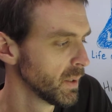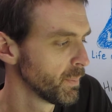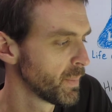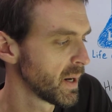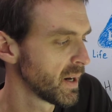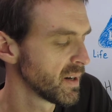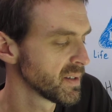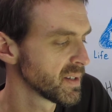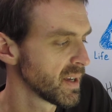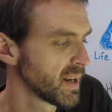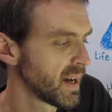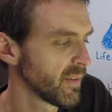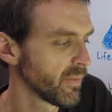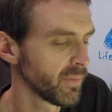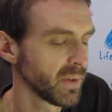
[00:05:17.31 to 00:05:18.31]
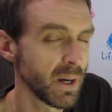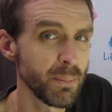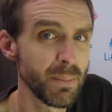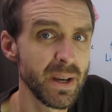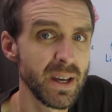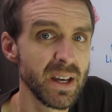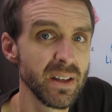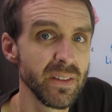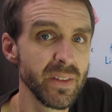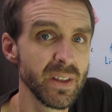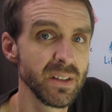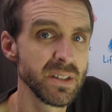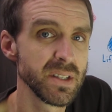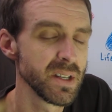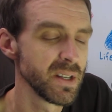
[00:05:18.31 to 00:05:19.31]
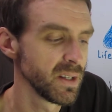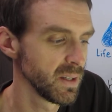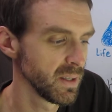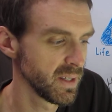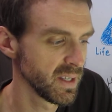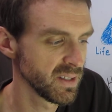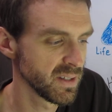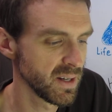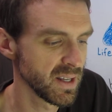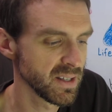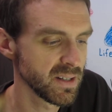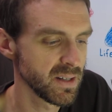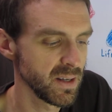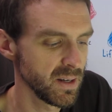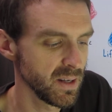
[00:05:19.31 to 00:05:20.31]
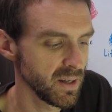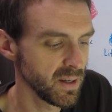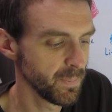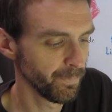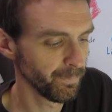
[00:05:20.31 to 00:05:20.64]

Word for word: parasite off the top of my head that's a, uh, that's an STD.